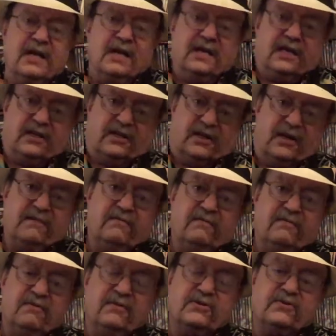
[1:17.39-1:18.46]
and
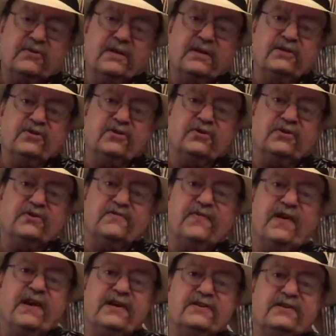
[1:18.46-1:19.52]
every stranger's
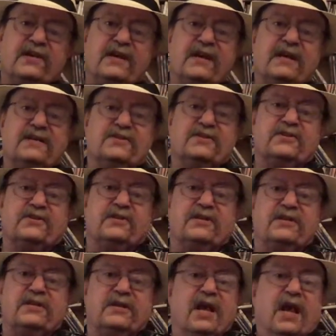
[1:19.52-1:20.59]
face I
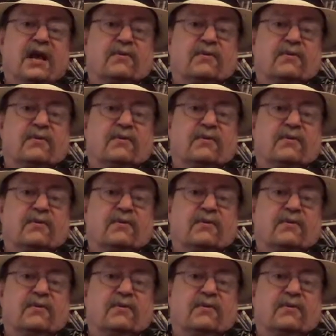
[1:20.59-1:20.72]
see